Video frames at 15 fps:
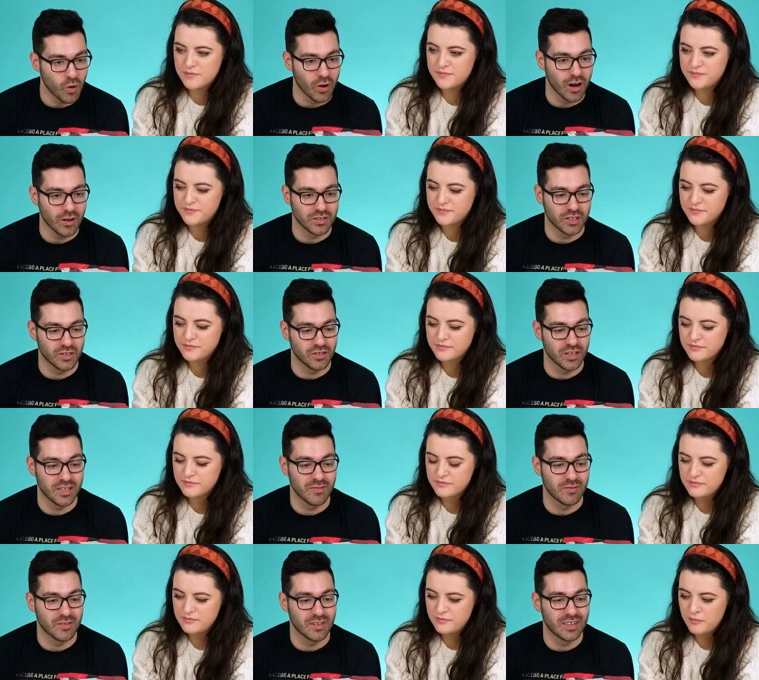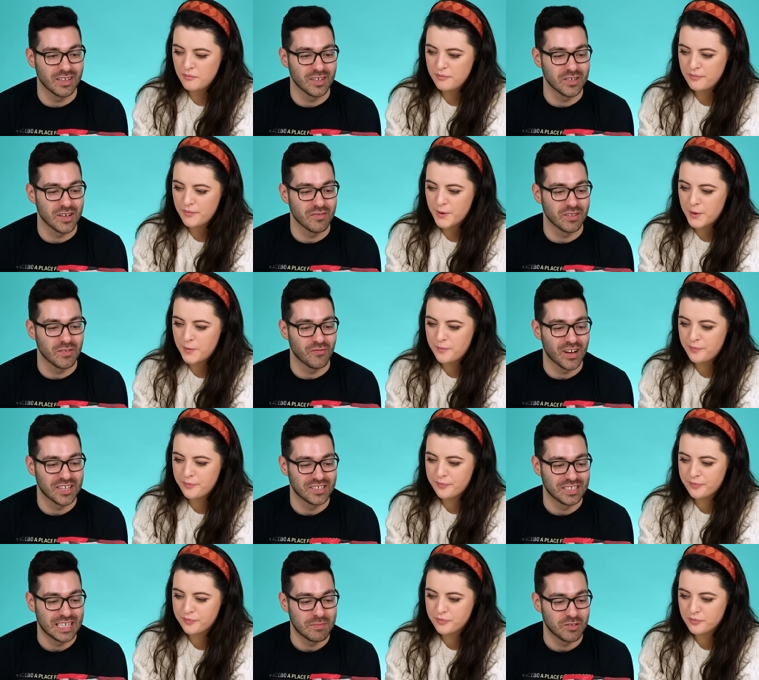Speaker 1: Oh wow, didn't even didn't give any
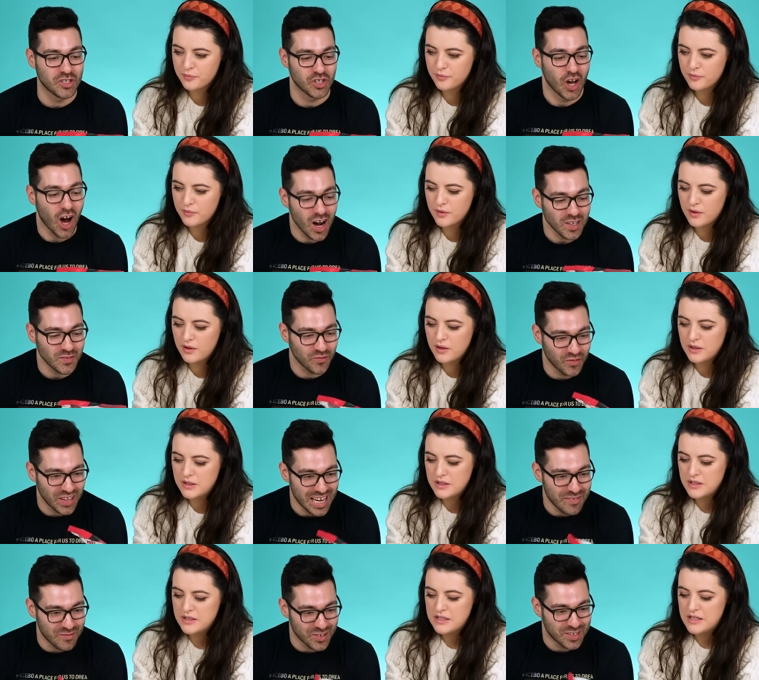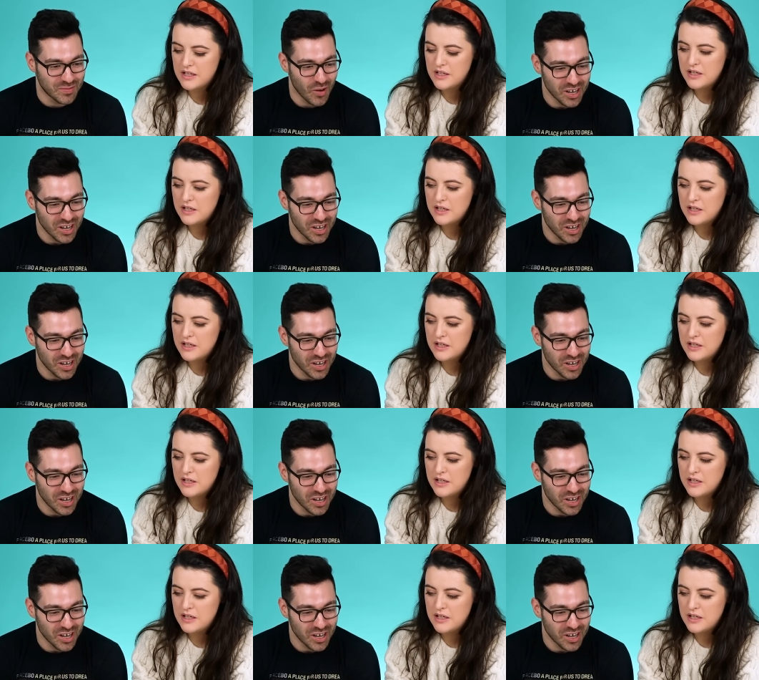fancy name. It's Just hot flavored.